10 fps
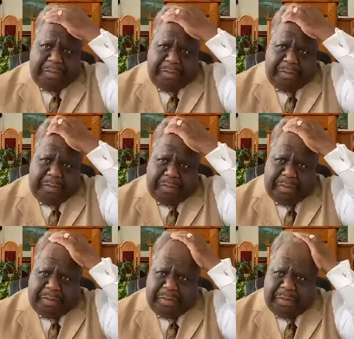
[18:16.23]

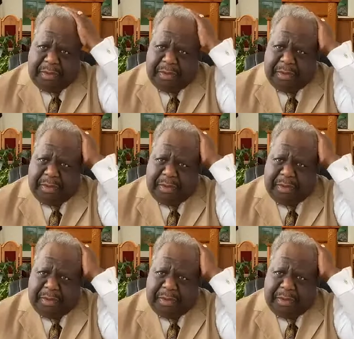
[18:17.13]

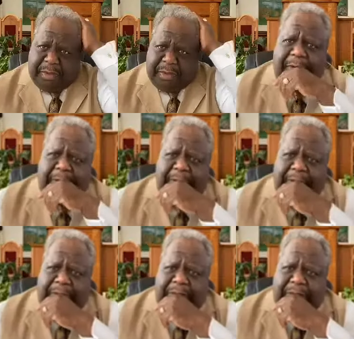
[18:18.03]
(silence)